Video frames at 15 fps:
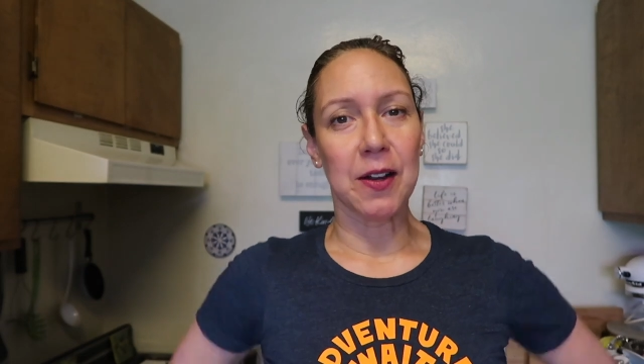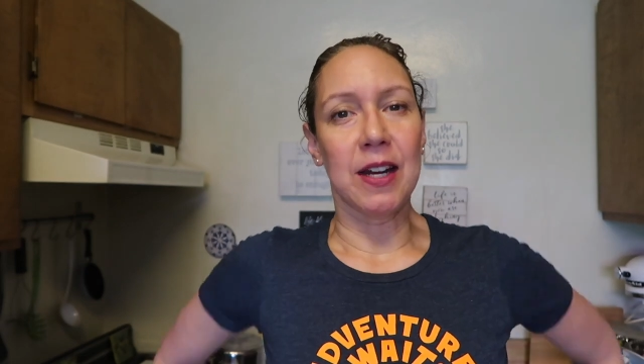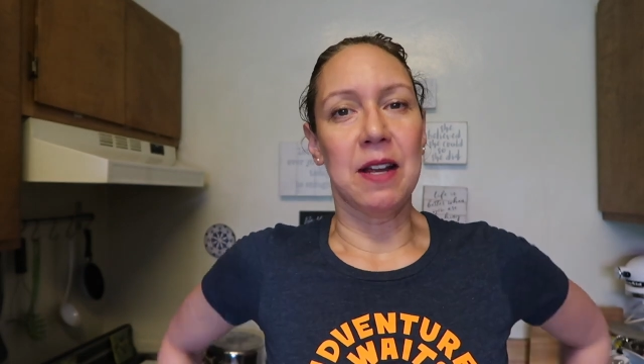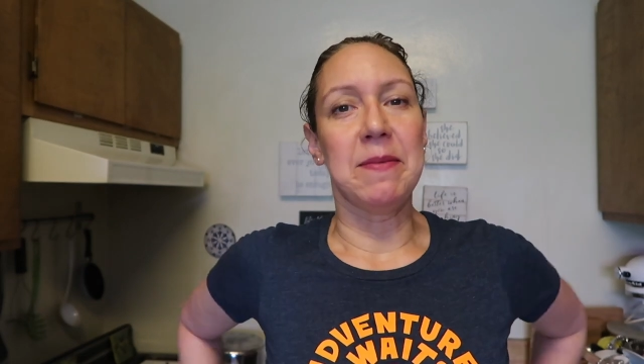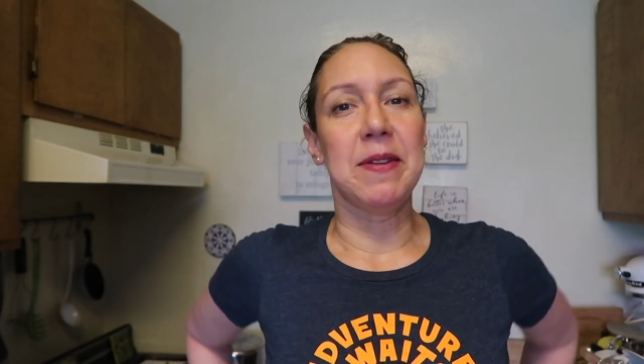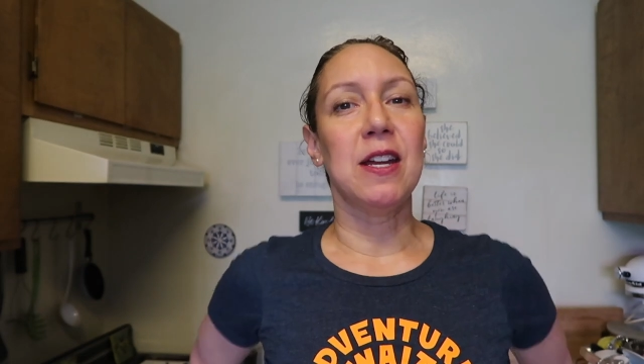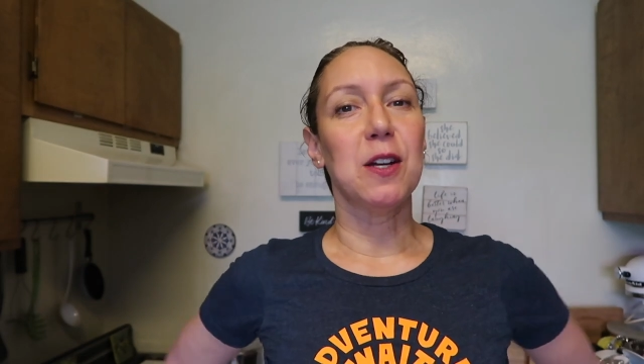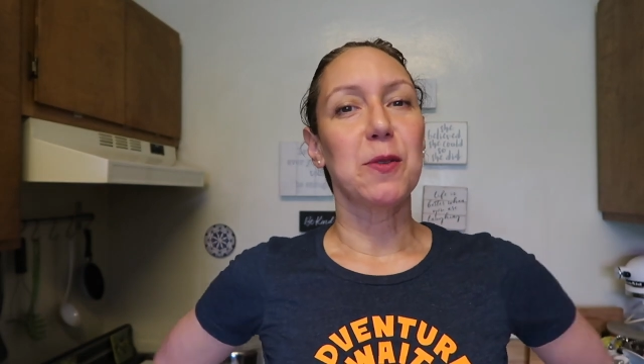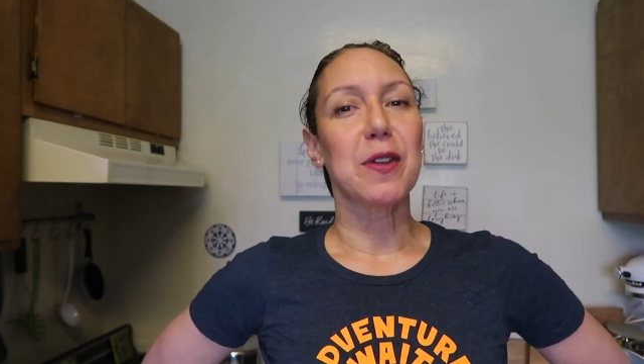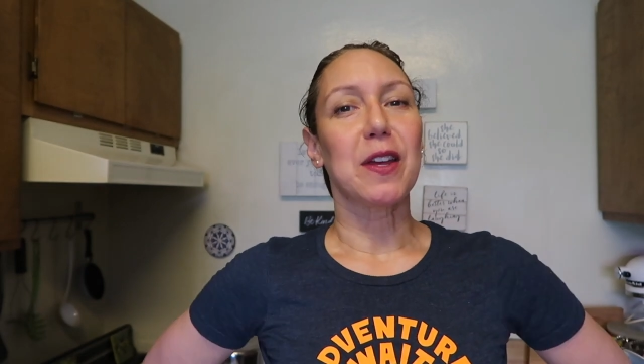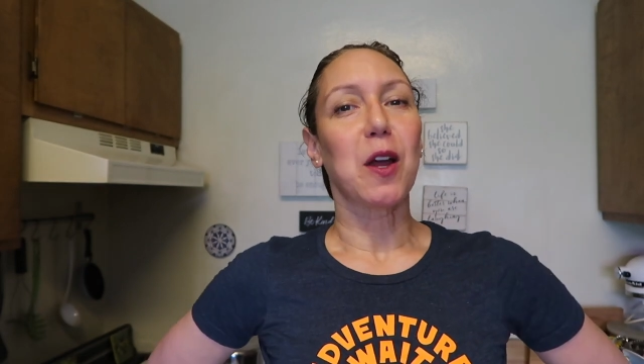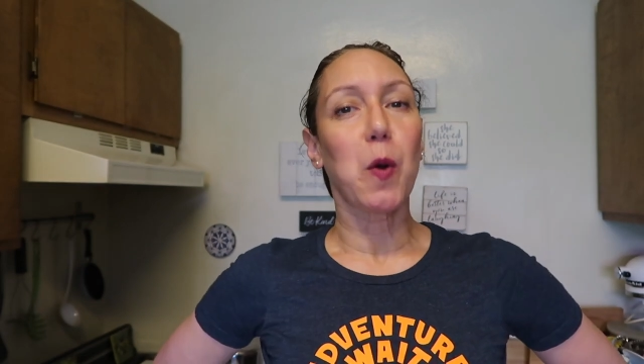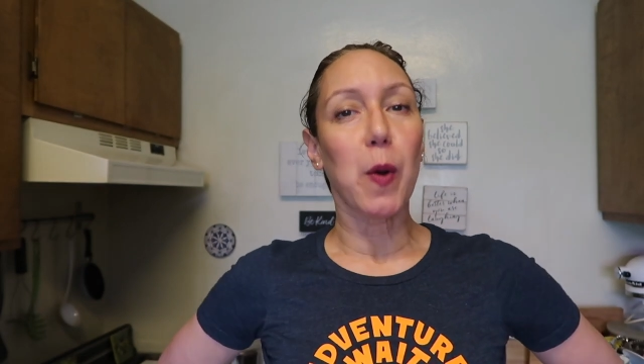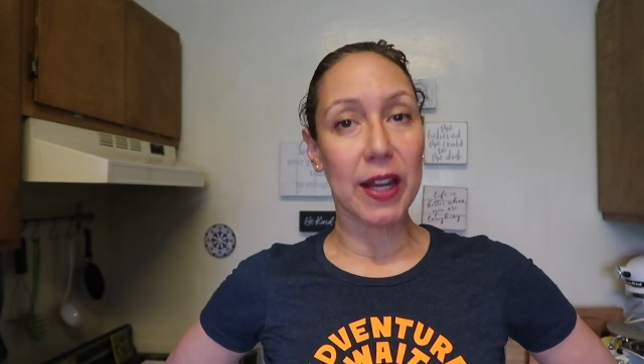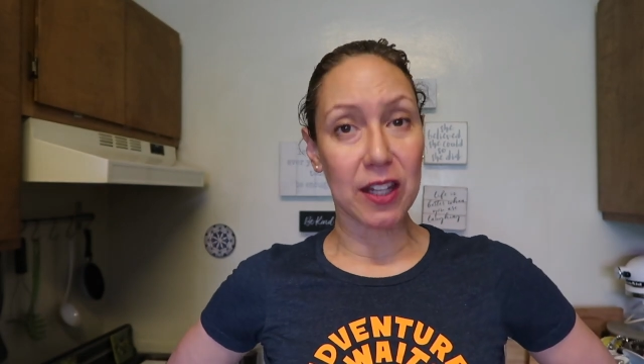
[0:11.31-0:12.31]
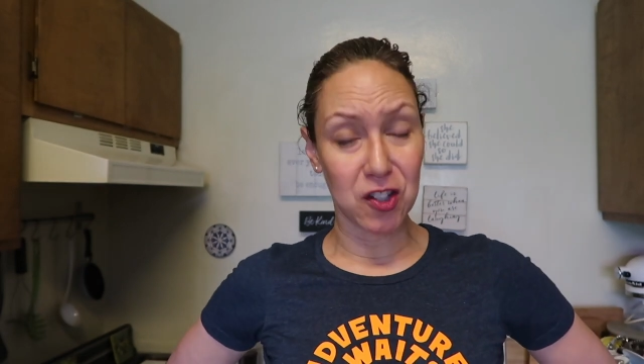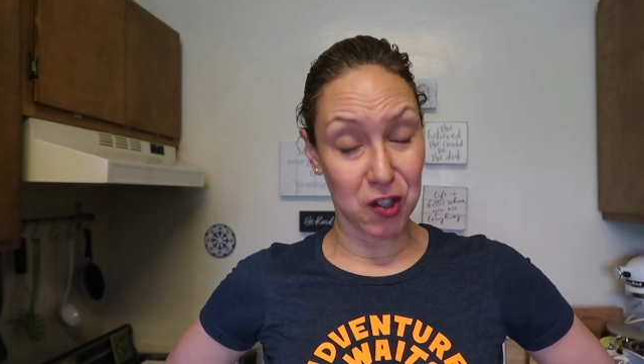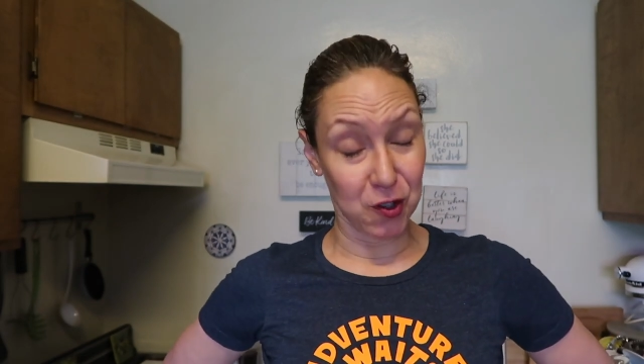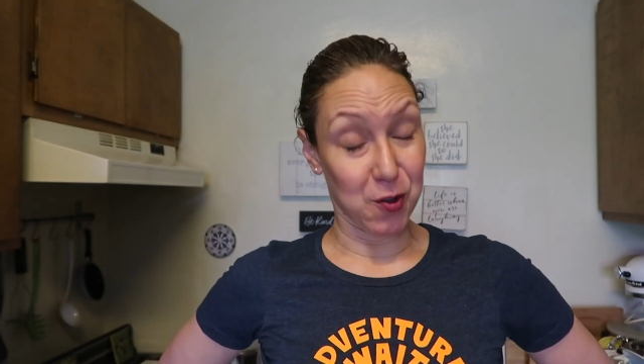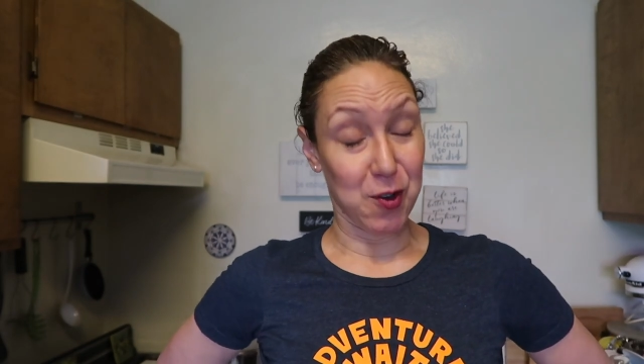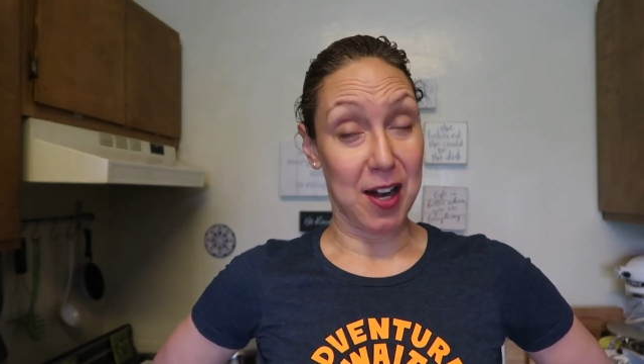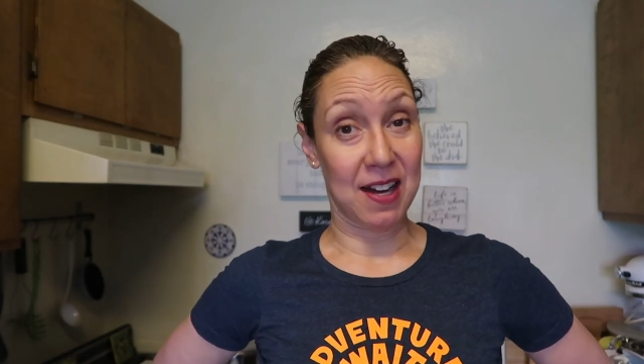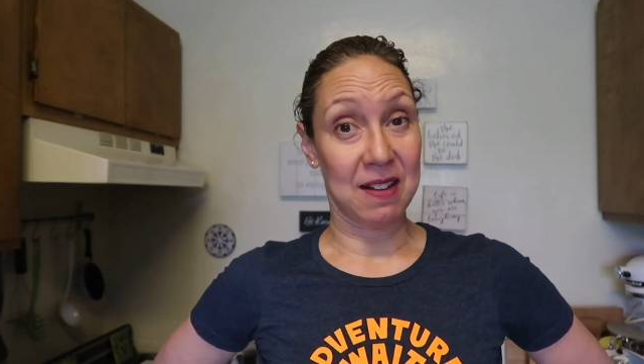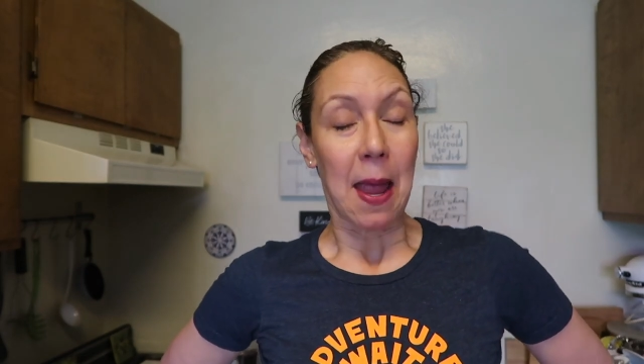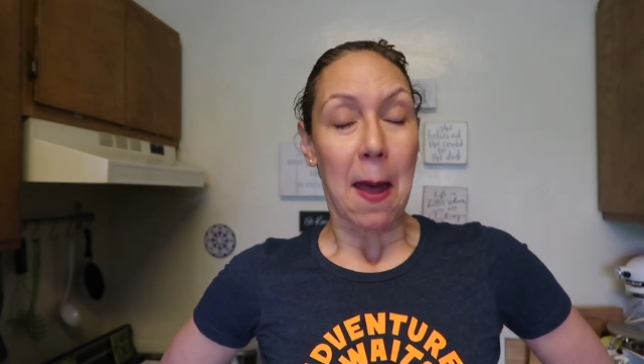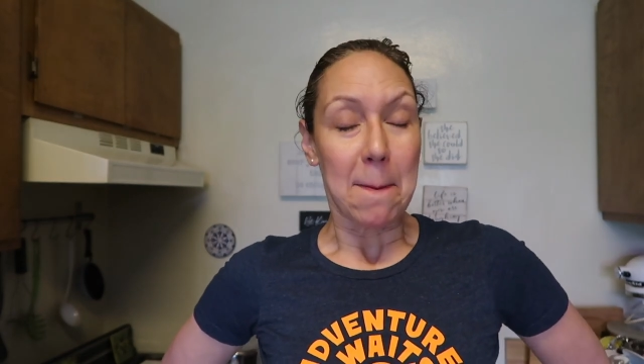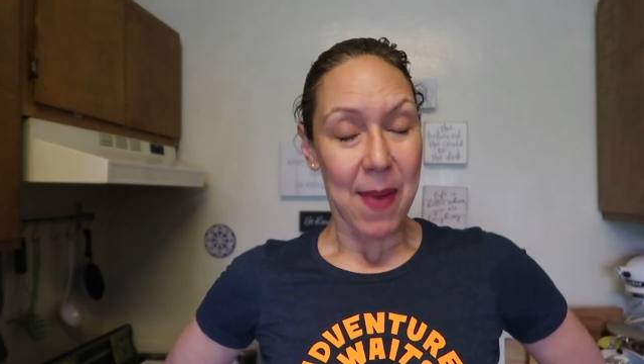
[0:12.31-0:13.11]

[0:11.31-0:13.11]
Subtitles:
and I'm here with a quick story.